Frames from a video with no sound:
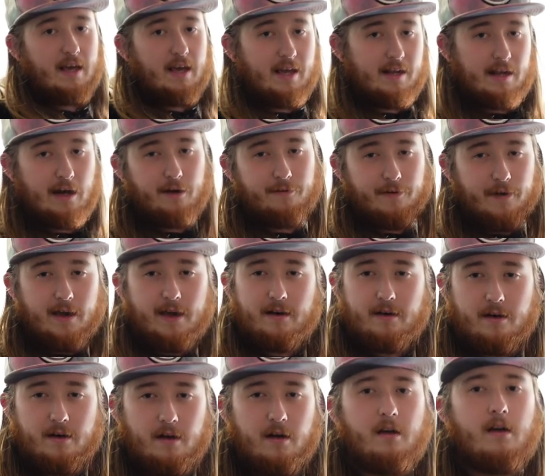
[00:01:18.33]
and alpha
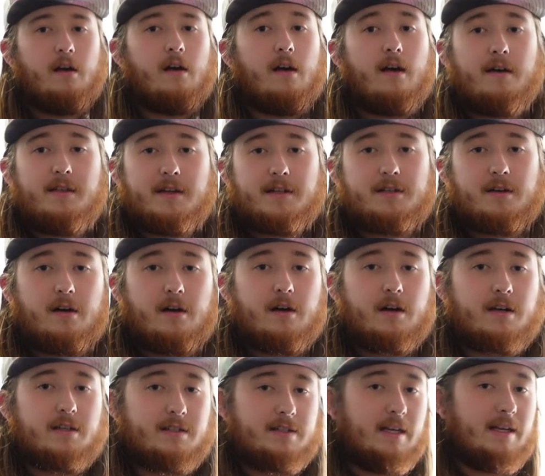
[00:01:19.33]
header on this car,
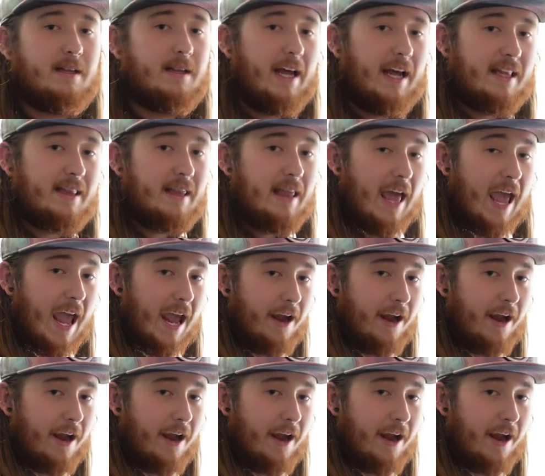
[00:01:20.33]
because they like the